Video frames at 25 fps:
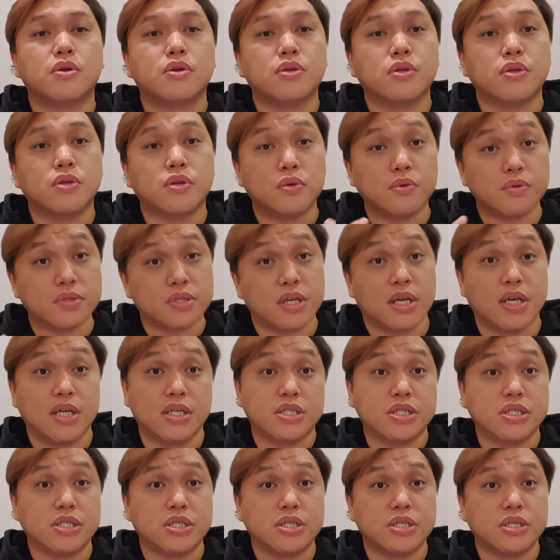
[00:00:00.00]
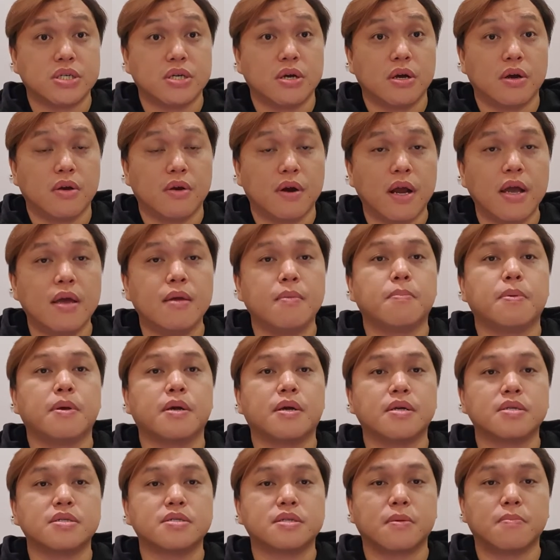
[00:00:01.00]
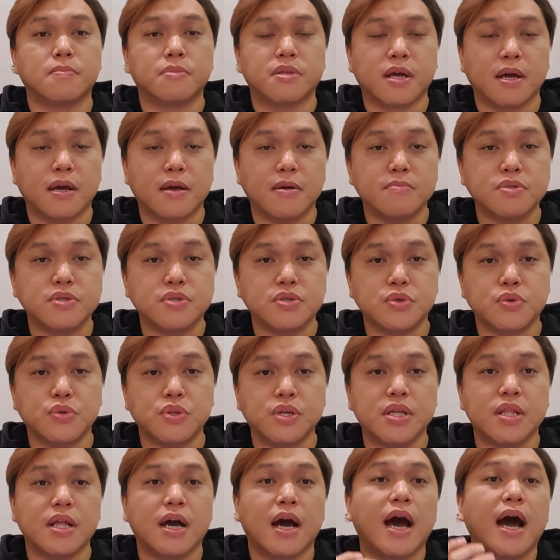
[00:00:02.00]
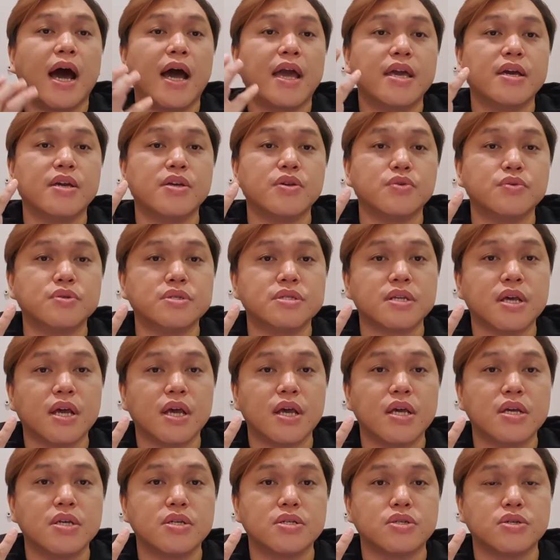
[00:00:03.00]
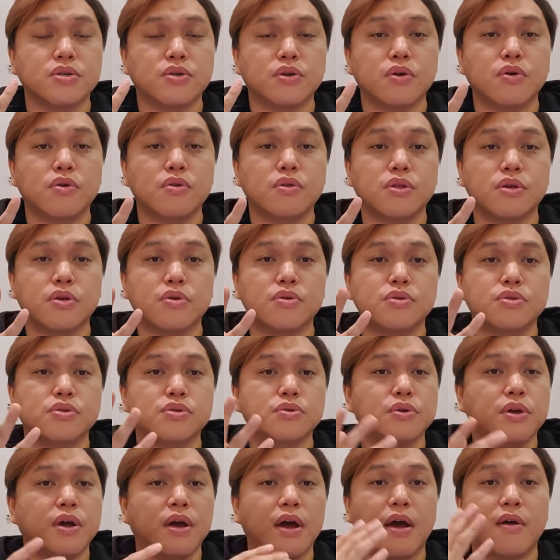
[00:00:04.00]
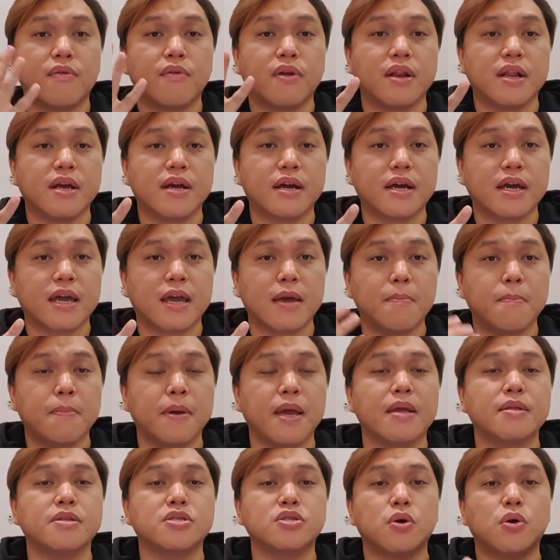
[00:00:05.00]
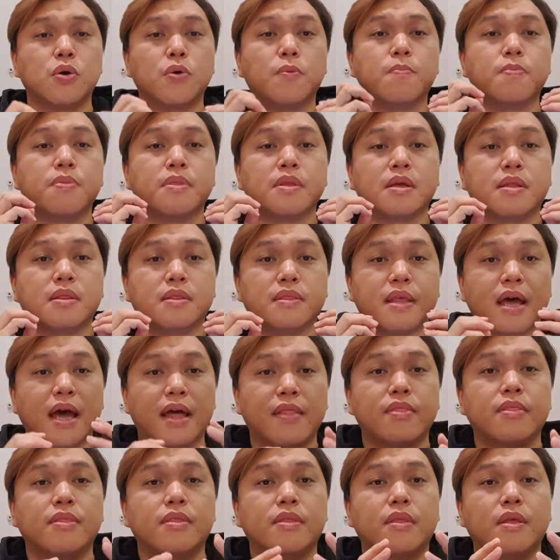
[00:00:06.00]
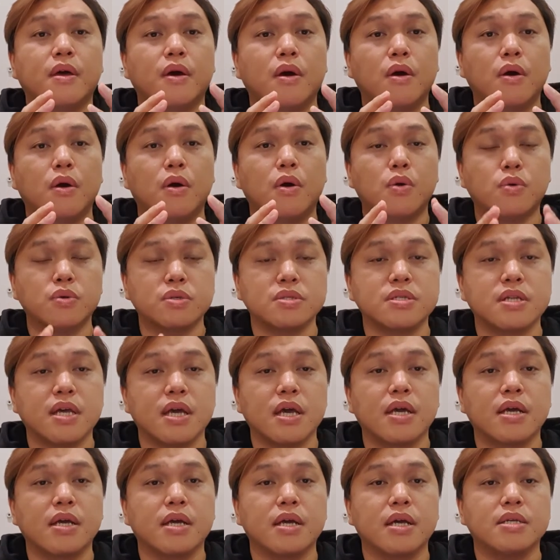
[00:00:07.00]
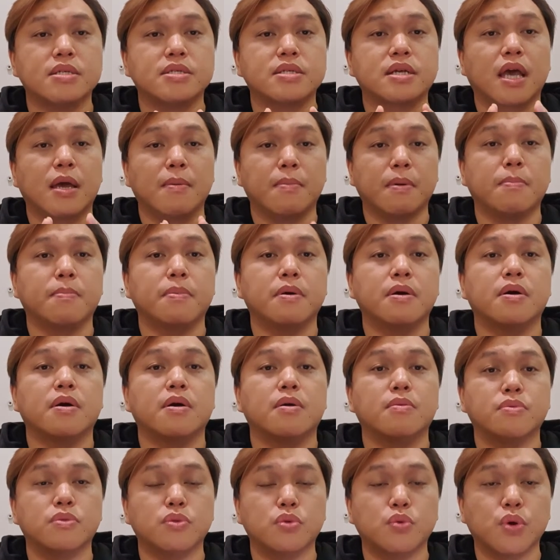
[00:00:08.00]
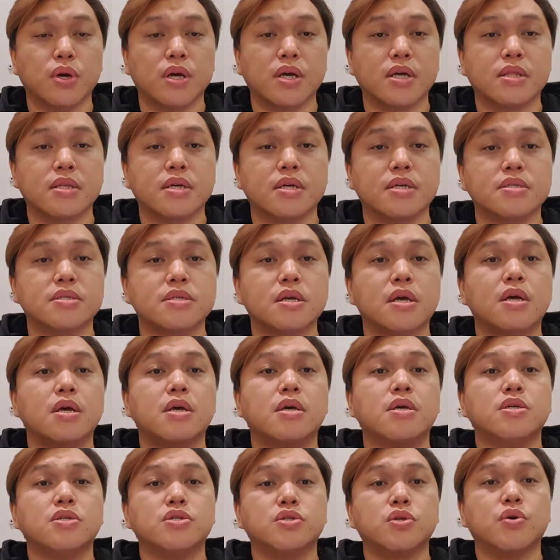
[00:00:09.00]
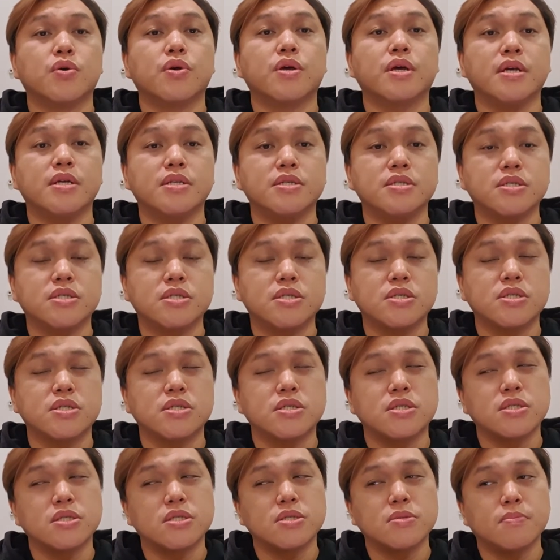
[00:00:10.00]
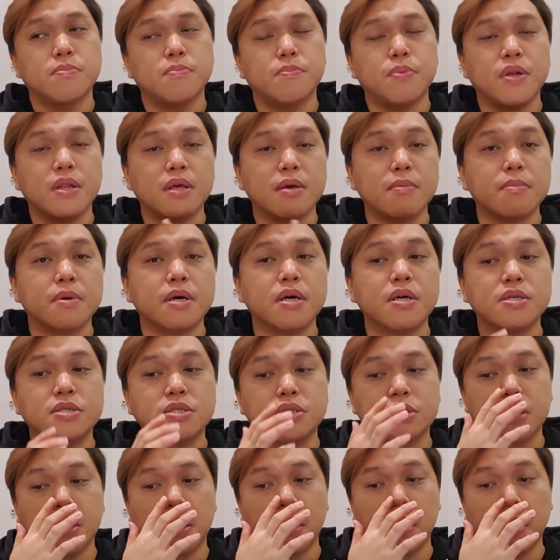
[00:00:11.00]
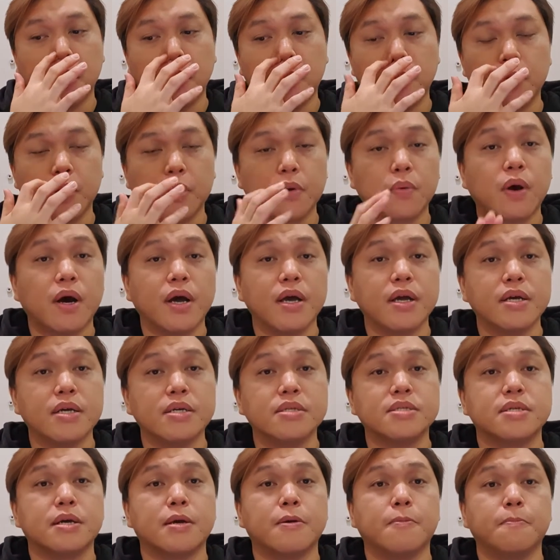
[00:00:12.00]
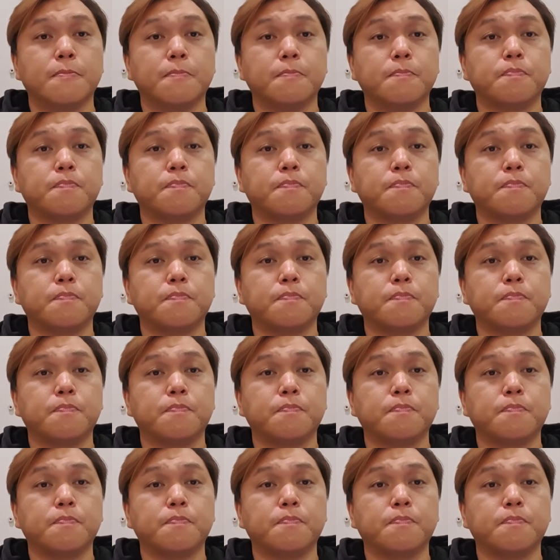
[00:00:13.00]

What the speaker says: usage. All right, because sometimes you need a higher usage, due to you are running a campaign, so that hosting is capable on doing this. So it's pretty much requires some